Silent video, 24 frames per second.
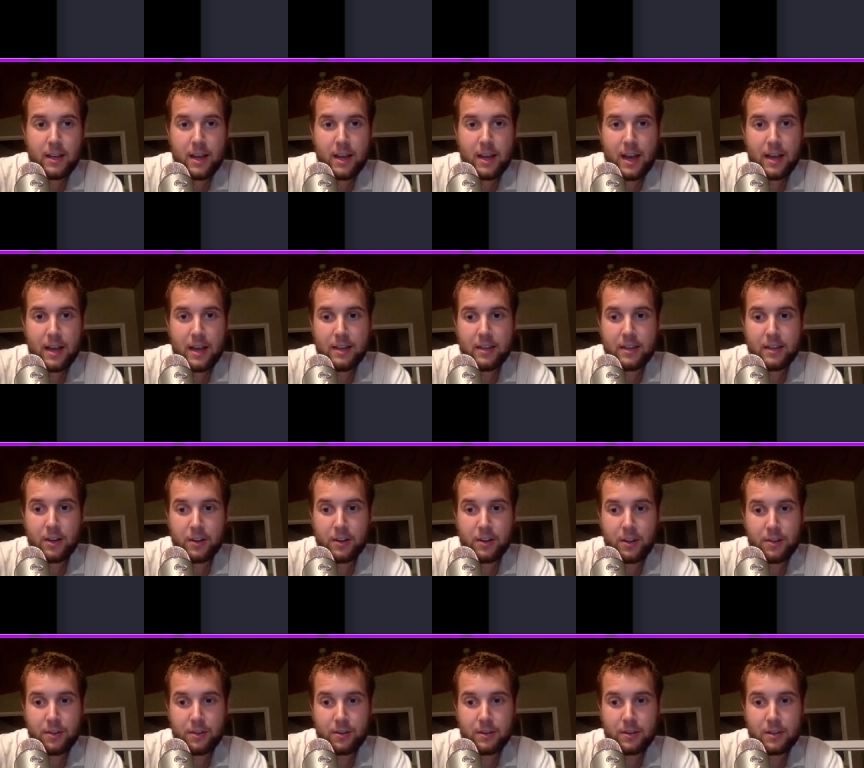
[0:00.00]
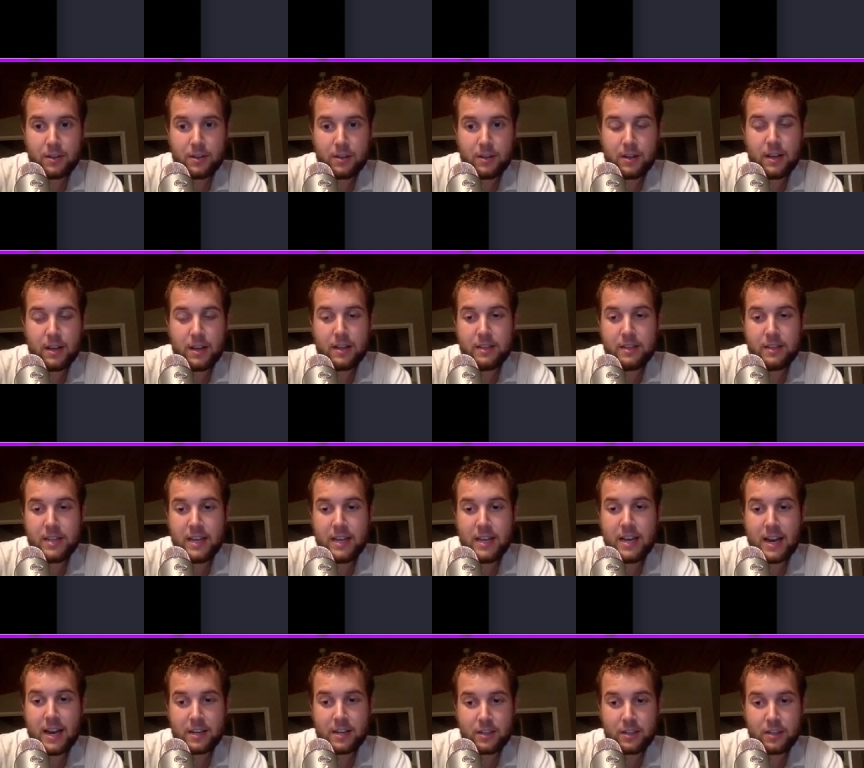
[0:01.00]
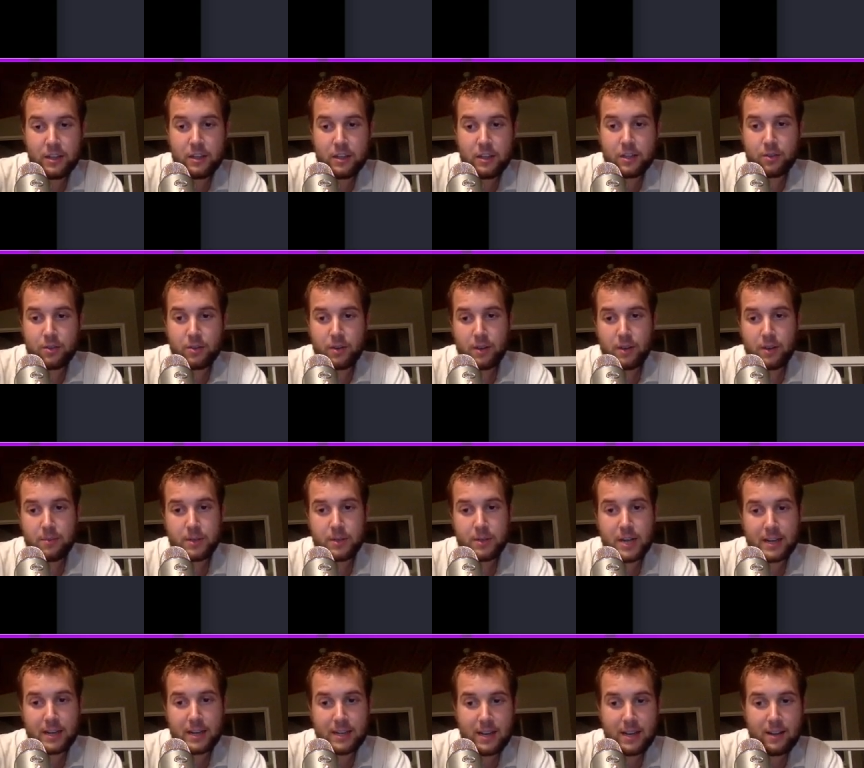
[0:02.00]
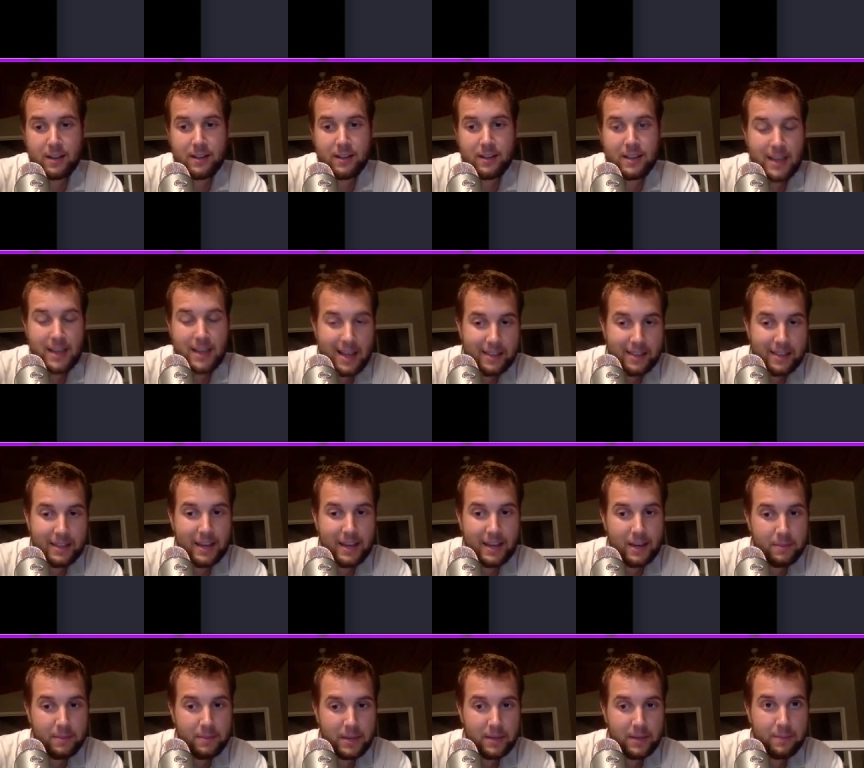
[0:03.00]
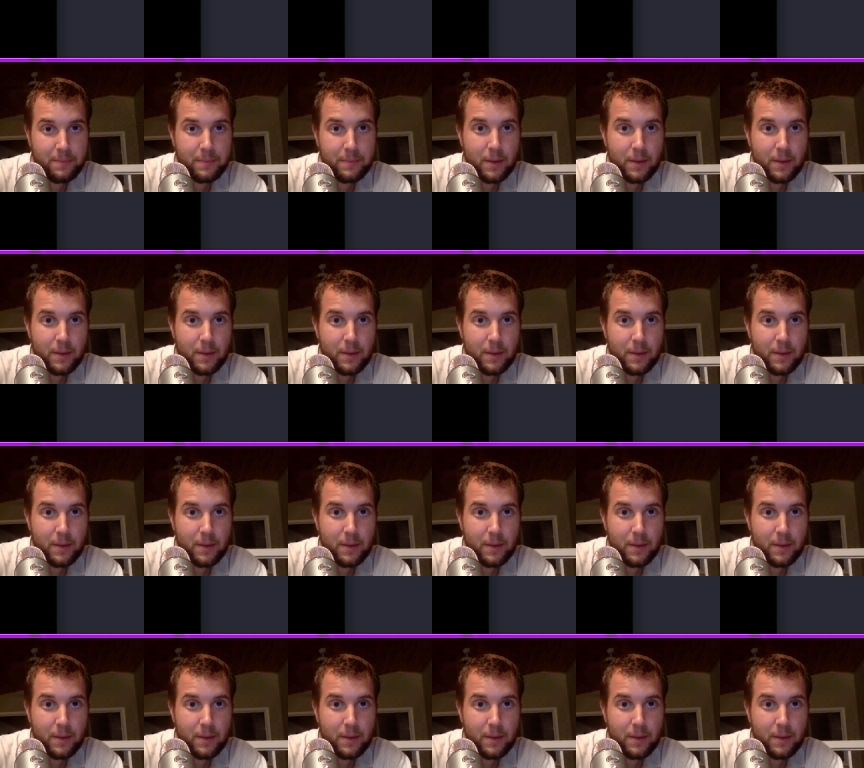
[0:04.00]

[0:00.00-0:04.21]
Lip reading: and on the third, it did actually destroy the projectile and the enemy.